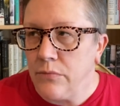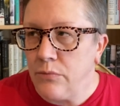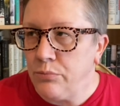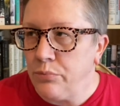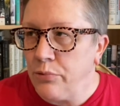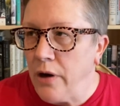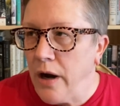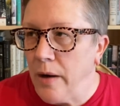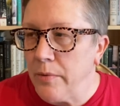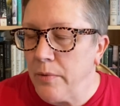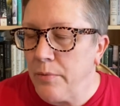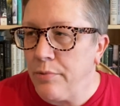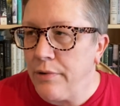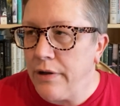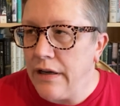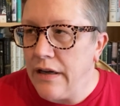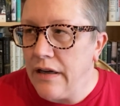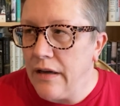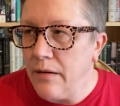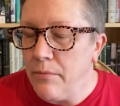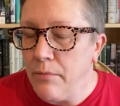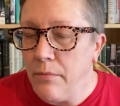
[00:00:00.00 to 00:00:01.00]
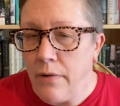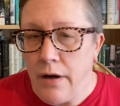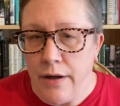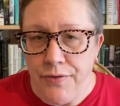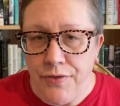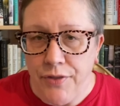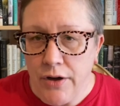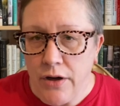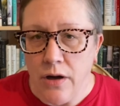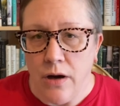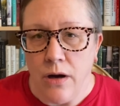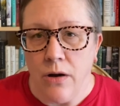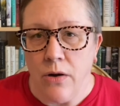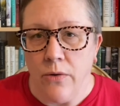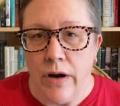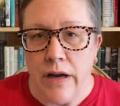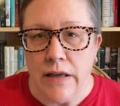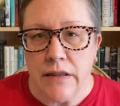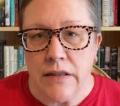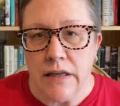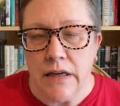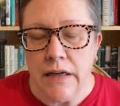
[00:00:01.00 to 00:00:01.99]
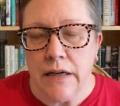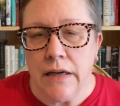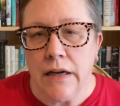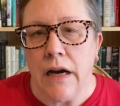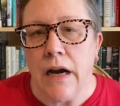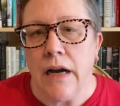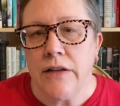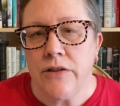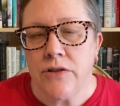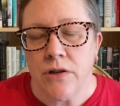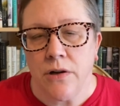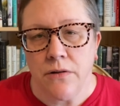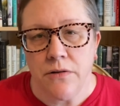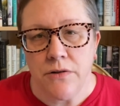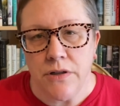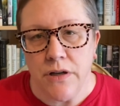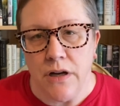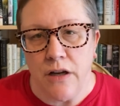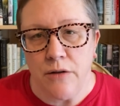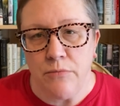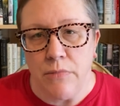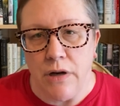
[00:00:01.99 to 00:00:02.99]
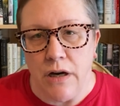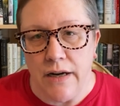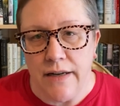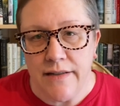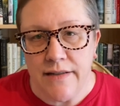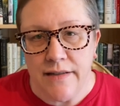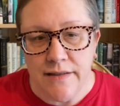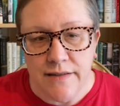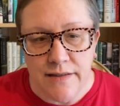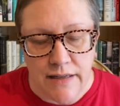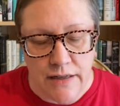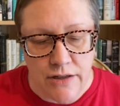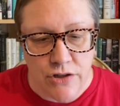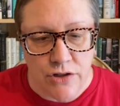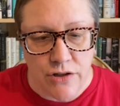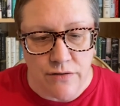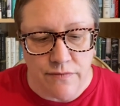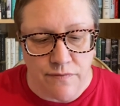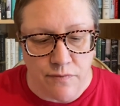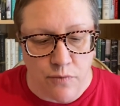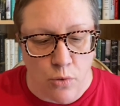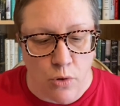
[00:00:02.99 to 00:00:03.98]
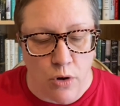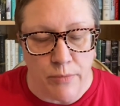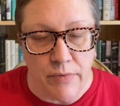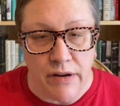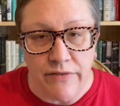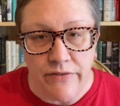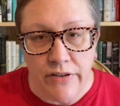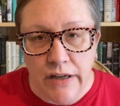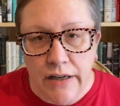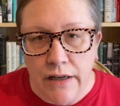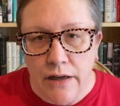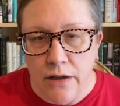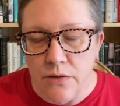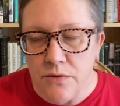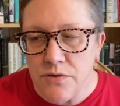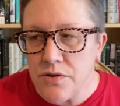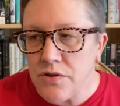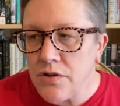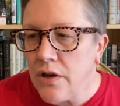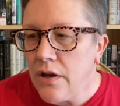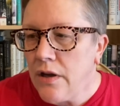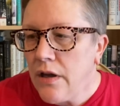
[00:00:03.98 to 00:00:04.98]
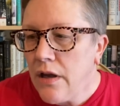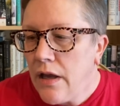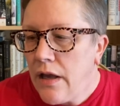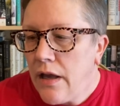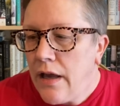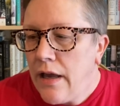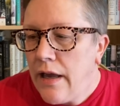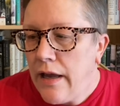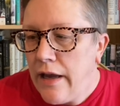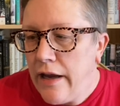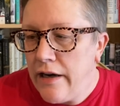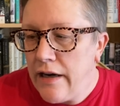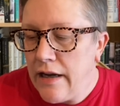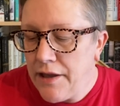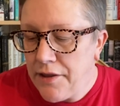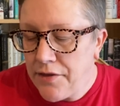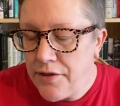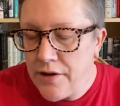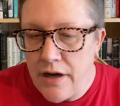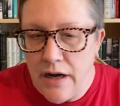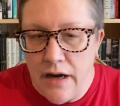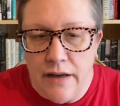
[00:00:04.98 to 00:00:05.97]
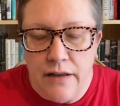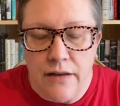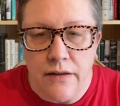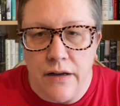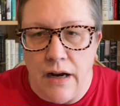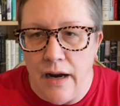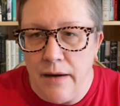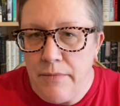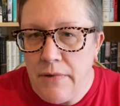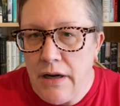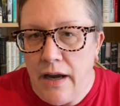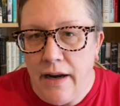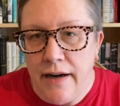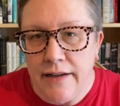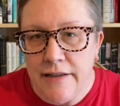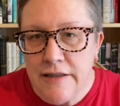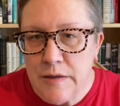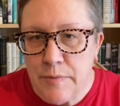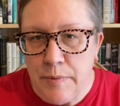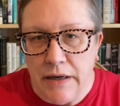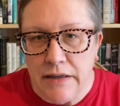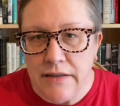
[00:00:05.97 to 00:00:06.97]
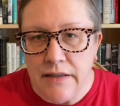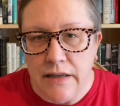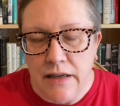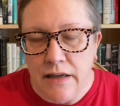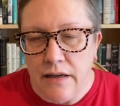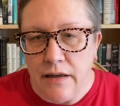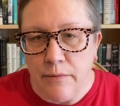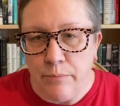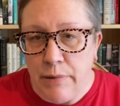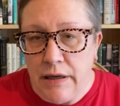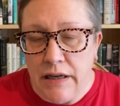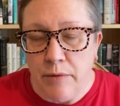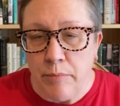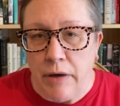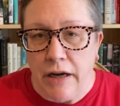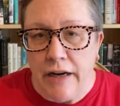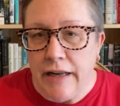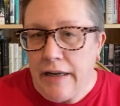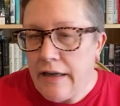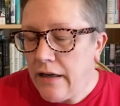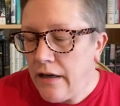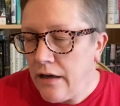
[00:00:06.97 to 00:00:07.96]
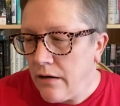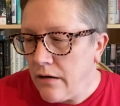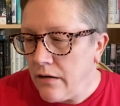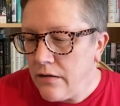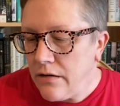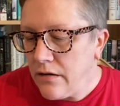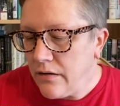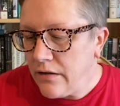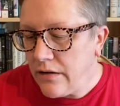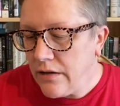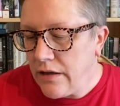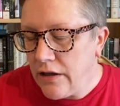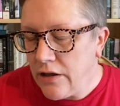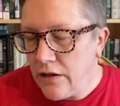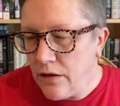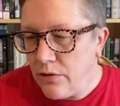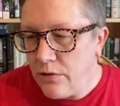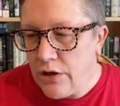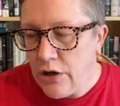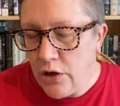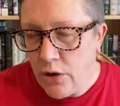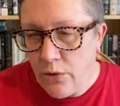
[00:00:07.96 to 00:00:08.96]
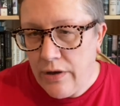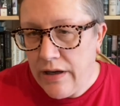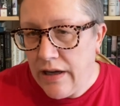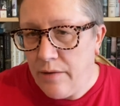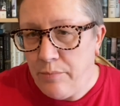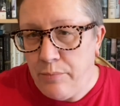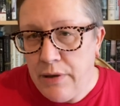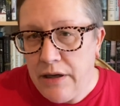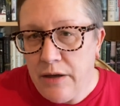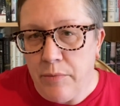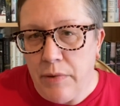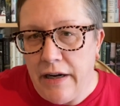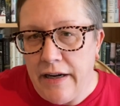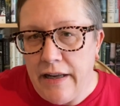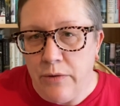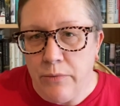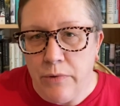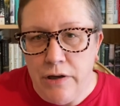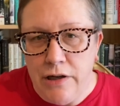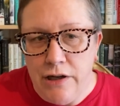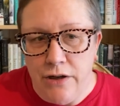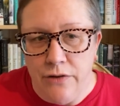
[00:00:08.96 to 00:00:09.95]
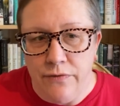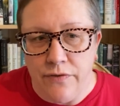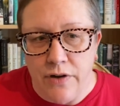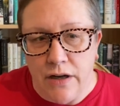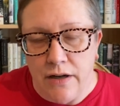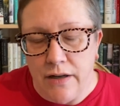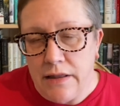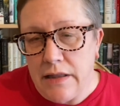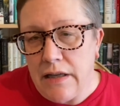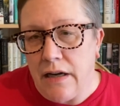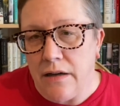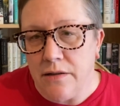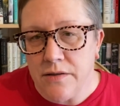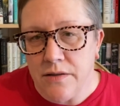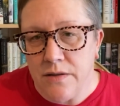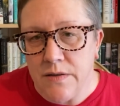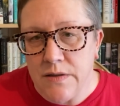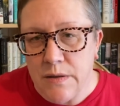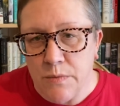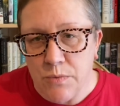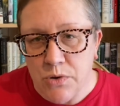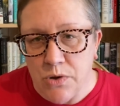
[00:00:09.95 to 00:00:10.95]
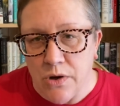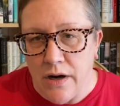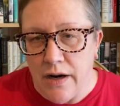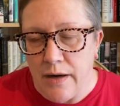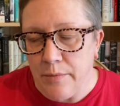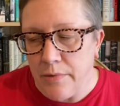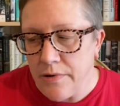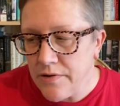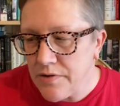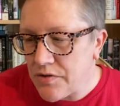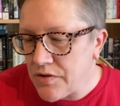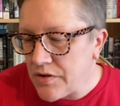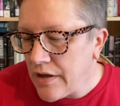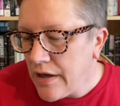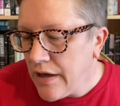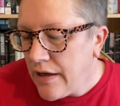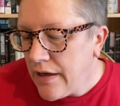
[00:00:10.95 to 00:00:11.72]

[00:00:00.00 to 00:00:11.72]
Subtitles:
probably a month ago, I turned on monetization for my videos. And I thought, I'm not expecting big money here. You know, you don't get big money when you've got 1,000 subscribers.